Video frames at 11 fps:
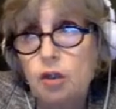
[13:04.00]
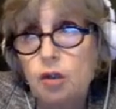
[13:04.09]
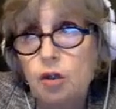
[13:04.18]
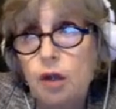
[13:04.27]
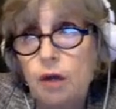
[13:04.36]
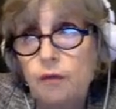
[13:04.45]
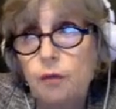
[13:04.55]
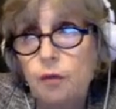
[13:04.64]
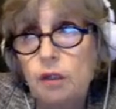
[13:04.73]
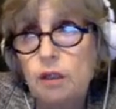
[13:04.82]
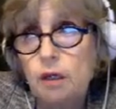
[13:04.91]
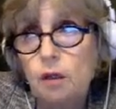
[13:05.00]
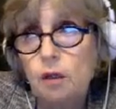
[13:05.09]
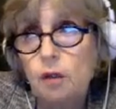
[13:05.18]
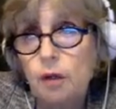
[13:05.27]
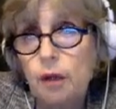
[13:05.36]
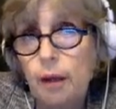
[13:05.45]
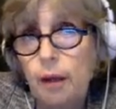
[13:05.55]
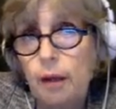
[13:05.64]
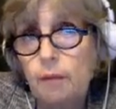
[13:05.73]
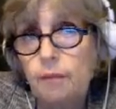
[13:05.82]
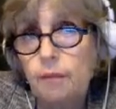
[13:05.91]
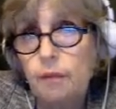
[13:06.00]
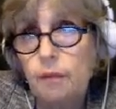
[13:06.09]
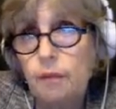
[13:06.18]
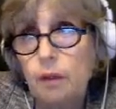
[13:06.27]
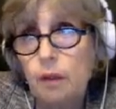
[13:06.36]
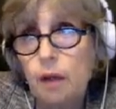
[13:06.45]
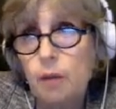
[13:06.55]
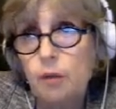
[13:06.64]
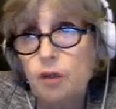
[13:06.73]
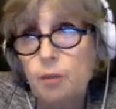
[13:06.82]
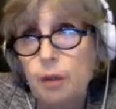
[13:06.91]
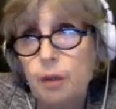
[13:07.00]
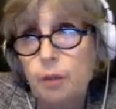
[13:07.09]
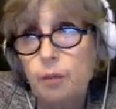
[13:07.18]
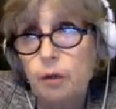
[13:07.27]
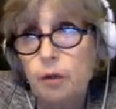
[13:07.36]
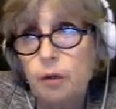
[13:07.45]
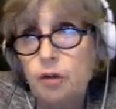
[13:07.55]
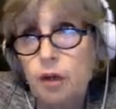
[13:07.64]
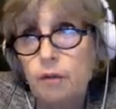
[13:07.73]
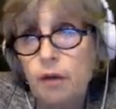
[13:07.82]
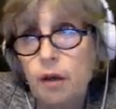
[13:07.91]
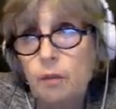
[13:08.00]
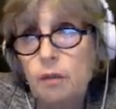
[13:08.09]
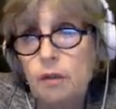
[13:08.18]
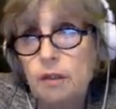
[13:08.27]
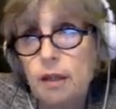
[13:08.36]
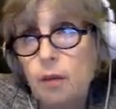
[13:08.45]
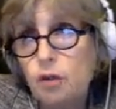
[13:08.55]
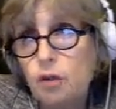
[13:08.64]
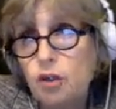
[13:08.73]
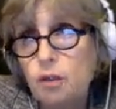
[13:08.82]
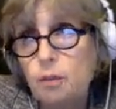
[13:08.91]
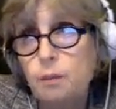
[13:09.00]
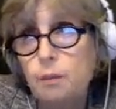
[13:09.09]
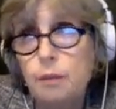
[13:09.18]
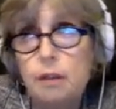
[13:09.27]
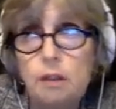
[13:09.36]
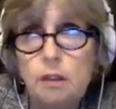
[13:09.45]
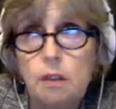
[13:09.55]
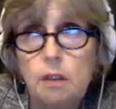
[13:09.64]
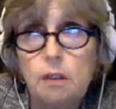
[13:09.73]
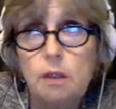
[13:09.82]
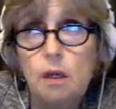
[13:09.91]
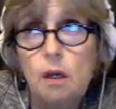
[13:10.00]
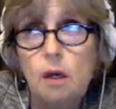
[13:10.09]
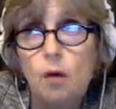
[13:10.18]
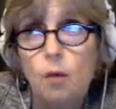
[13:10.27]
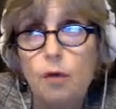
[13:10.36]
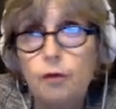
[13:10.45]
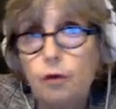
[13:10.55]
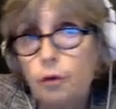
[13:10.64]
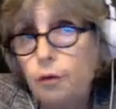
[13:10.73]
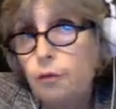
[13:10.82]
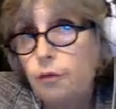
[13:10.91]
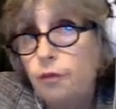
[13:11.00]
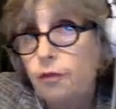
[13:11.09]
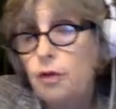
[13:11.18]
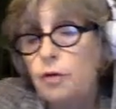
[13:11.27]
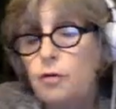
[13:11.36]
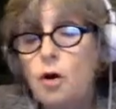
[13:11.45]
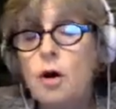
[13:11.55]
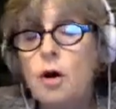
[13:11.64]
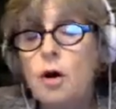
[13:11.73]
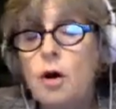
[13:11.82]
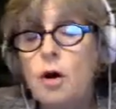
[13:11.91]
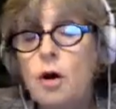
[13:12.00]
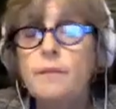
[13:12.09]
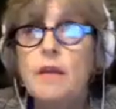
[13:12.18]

it's usually you have to really take a look at how much baked products, how many sandwiches, pizzas, whether gluten-free or not,